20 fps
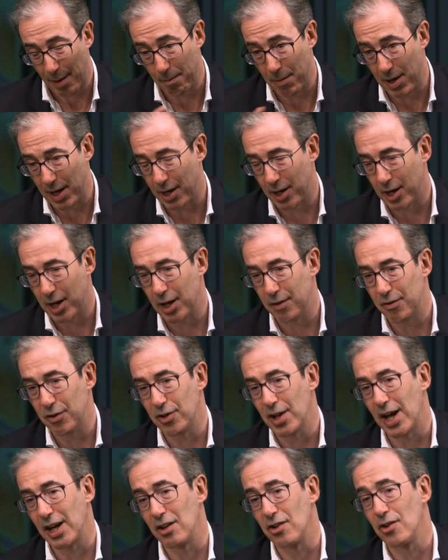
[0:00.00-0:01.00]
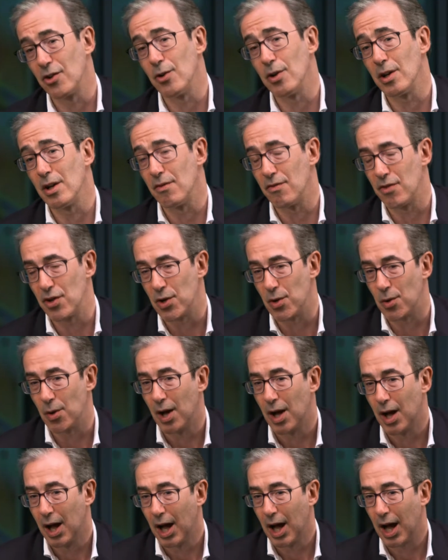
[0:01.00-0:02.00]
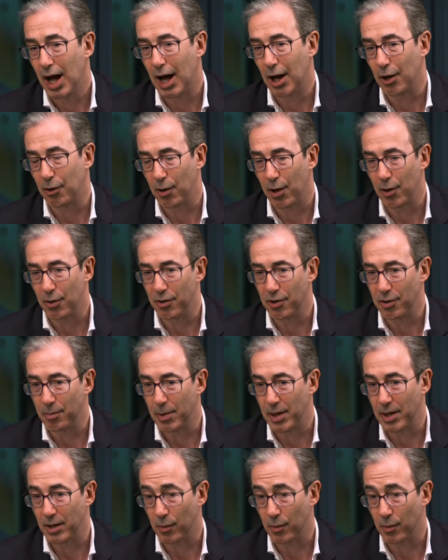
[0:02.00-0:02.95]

million. And if you take a two year view, our growth has been